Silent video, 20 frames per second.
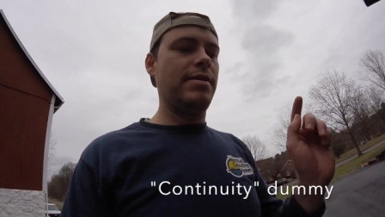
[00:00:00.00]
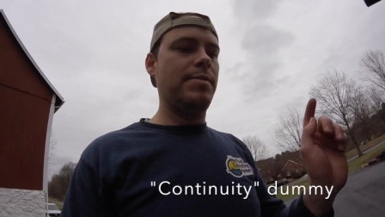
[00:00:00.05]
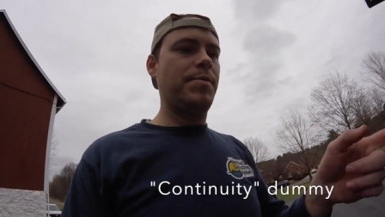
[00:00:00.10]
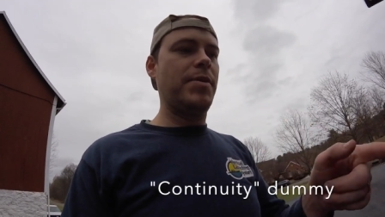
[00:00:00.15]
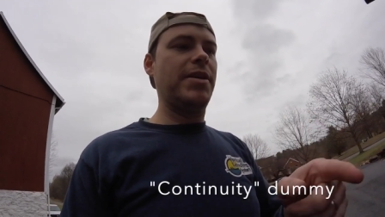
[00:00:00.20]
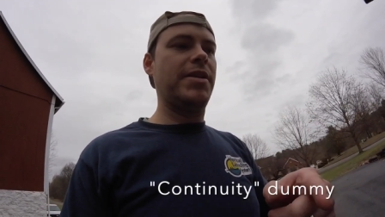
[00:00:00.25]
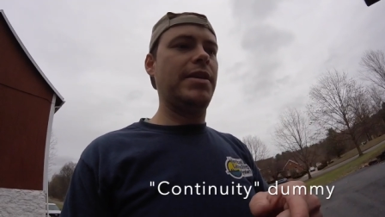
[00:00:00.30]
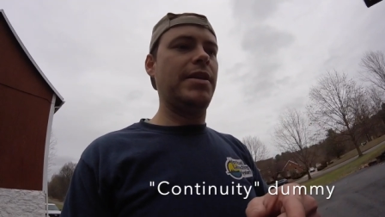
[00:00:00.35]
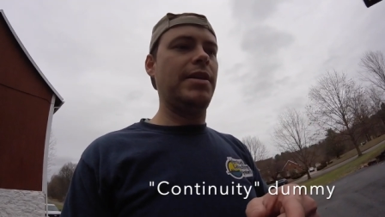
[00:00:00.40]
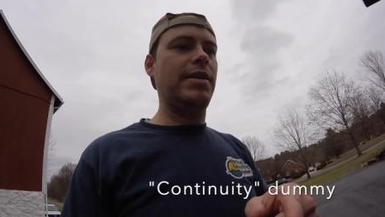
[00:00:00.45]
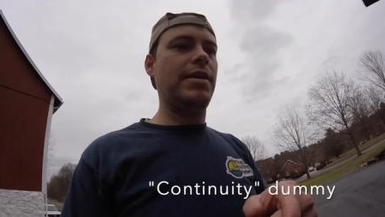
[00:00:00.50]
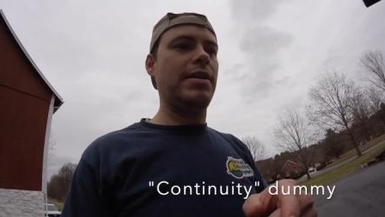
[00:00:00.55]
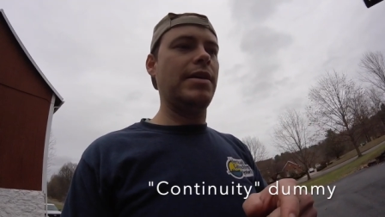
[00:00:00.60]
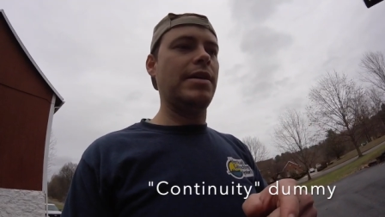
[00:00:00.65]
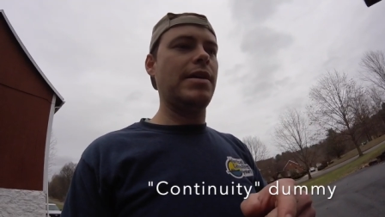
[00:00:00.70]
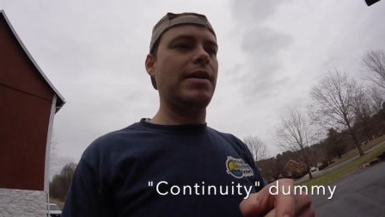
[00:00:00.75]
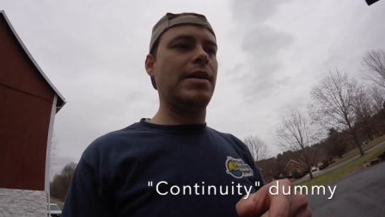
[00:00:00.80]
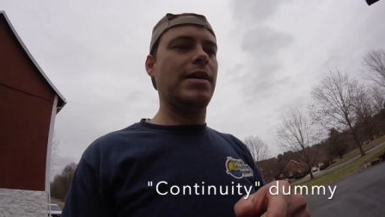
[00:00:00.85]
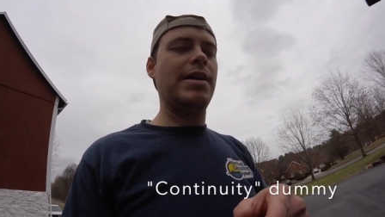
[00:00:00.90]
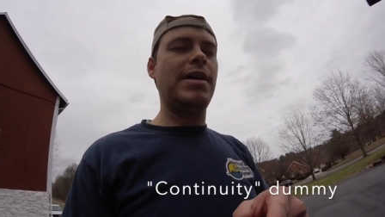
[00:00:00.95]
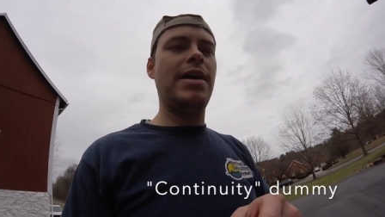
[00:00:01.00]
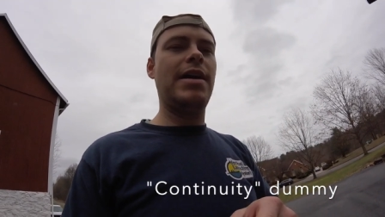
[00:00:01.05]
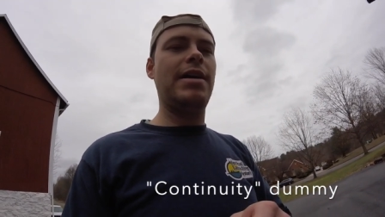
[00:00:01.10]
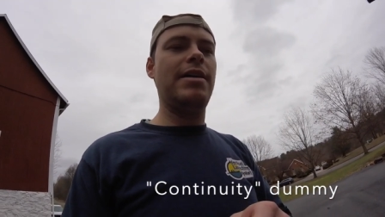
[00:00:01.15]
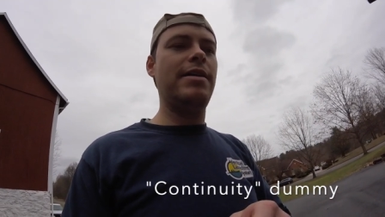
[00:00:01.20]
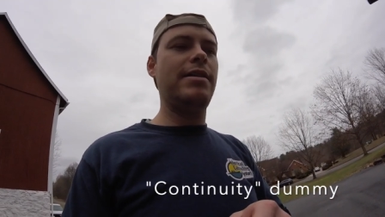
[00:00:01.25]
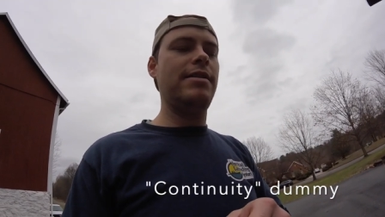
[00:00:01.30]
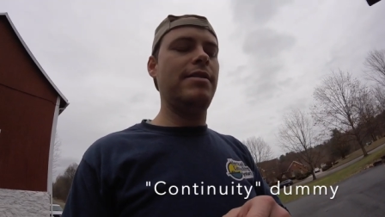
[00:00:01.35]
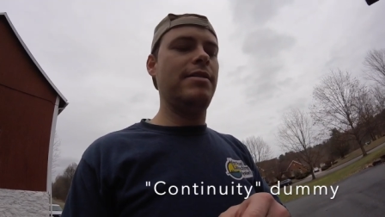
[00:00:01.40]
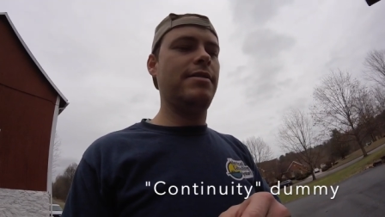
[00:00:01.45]
but the uh,
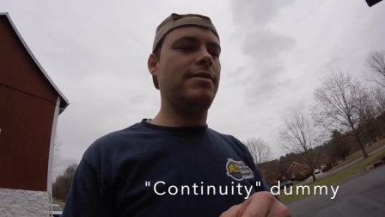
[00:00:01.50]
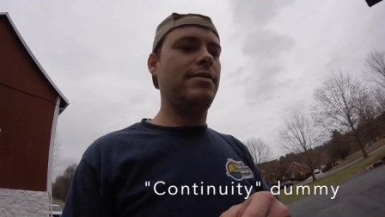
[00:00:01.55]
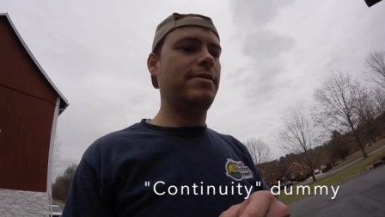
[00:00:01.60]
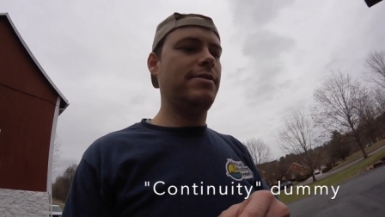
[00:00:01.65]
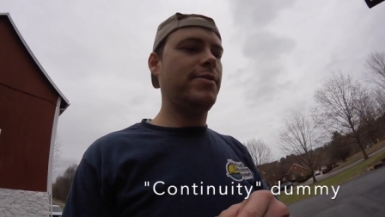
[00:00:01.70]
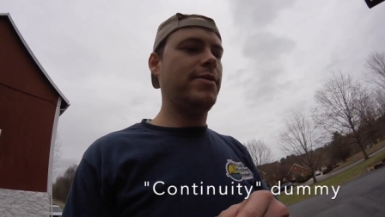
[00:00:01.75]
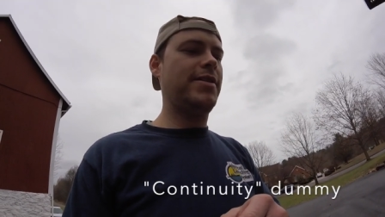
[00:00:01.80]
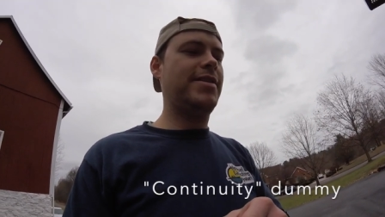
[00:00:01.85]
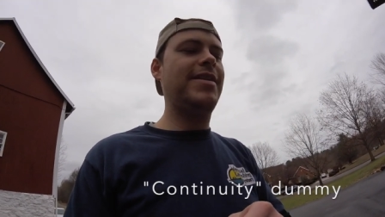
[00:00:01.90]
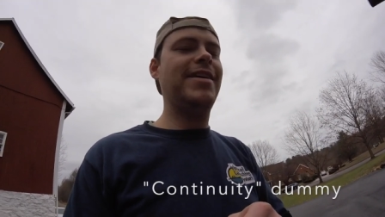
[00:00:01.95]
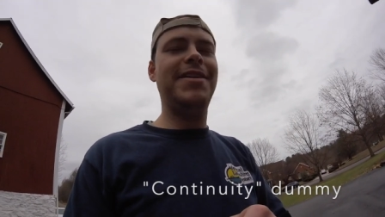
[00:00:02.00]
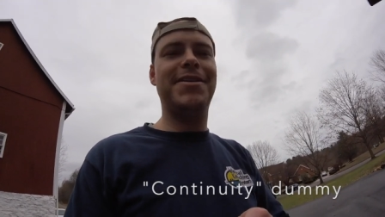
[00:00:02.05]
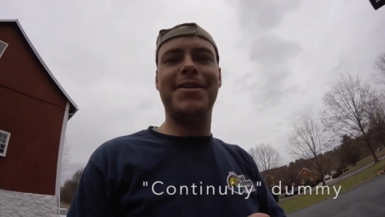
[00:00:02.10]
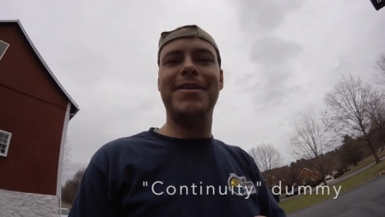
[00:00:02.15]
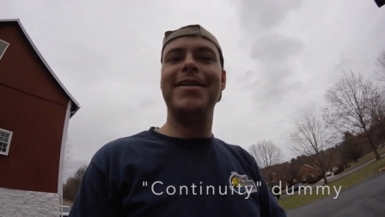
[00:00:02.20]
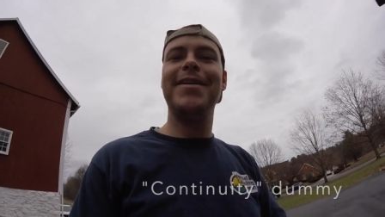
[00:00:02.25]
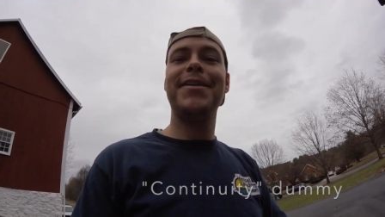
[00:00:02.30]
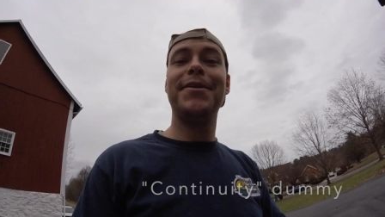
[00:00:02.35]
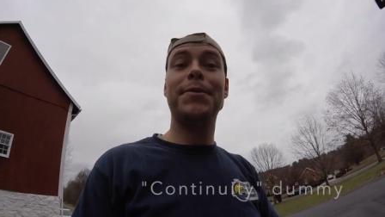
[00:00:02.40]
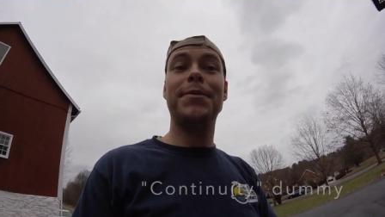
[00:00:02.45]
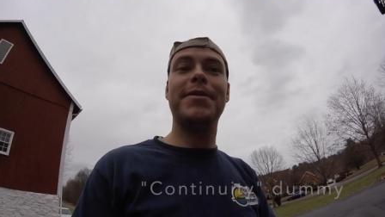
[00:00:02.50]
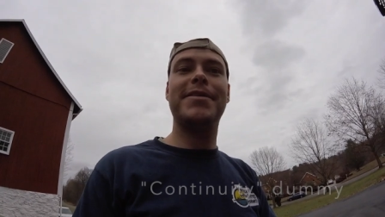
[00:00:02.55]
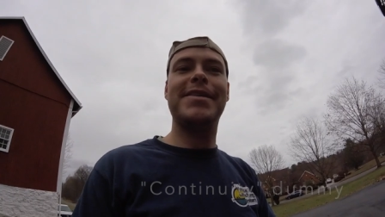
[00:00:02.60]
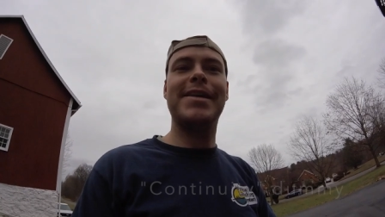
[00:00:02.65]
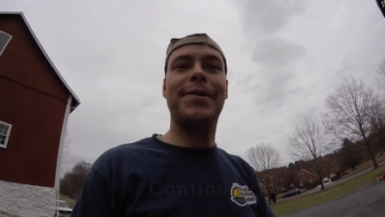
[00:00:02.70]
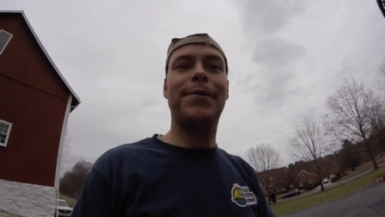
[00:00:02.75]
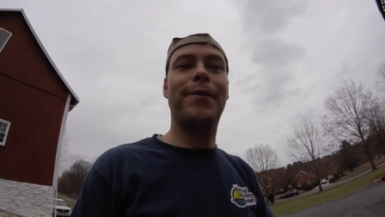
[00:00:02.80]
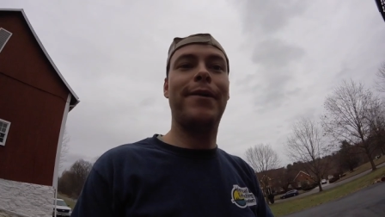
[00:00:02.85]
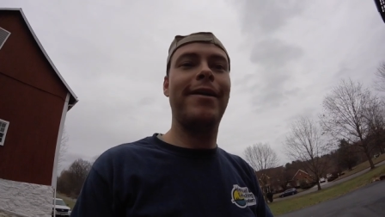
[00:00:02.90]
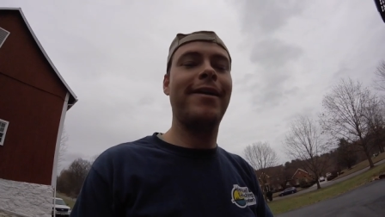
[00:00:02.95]
con what's
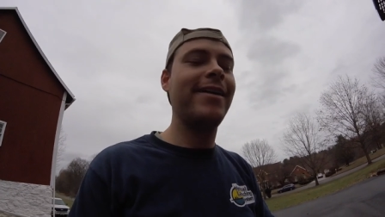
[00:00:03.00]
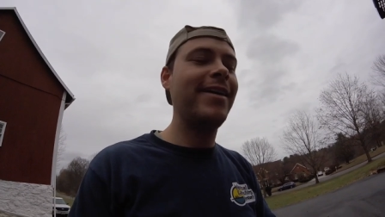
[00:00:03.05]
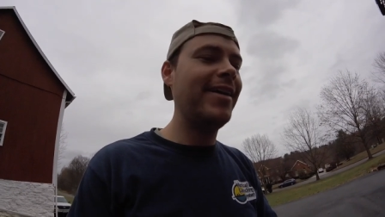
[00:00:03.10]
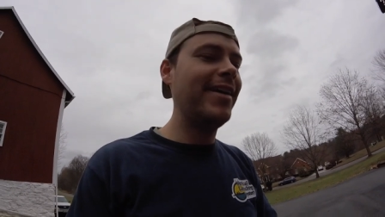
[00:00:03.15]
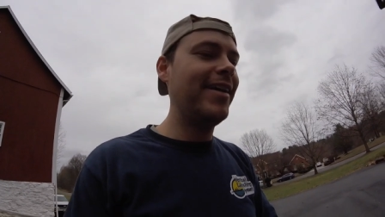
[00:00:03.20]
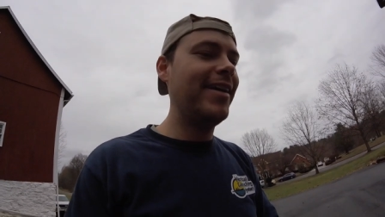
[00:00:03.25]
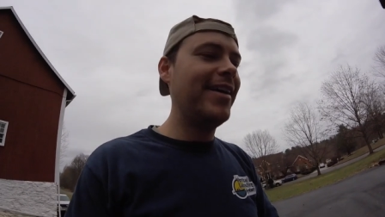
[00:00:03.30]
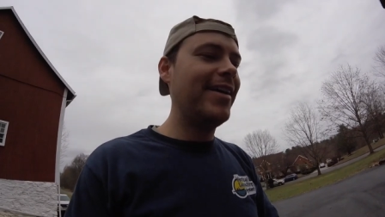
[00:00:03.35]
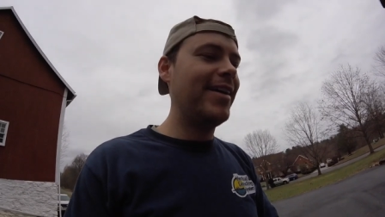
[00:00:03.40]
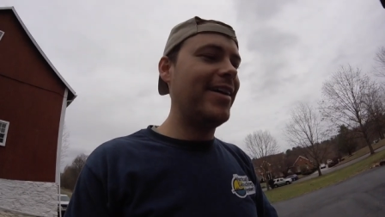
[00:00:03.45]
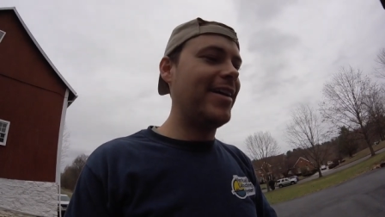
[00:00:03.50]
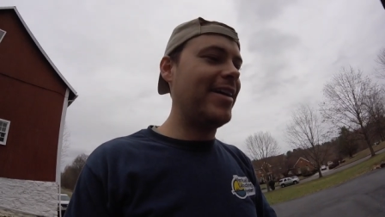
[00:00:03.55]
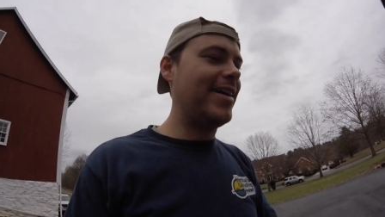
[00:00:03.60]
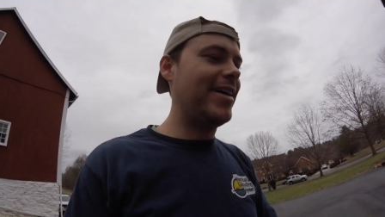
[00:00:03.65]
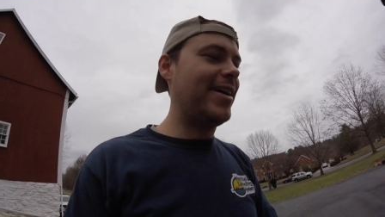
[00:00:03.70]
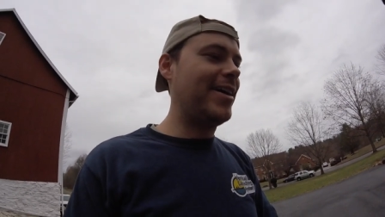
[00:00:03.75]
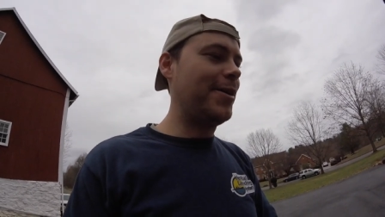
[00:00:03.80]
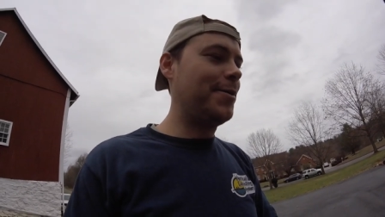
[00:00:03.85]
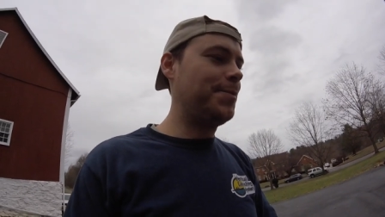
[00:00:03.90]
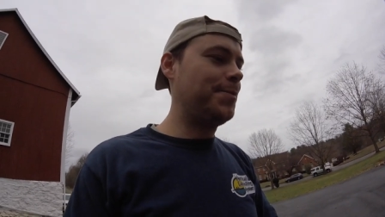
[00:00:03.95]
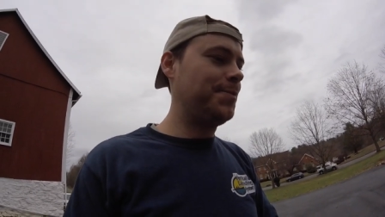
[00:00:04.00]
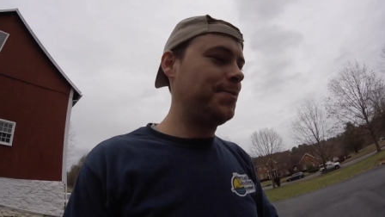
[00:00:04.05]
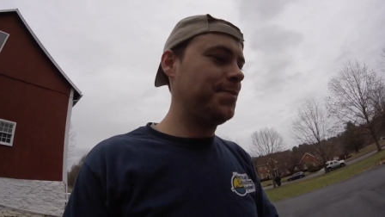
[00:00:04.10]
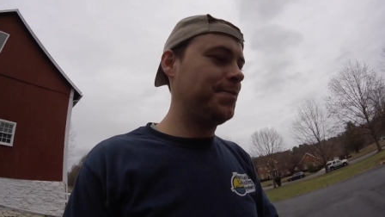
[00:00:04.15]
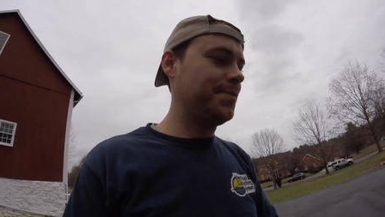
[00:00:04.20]
that word? Um,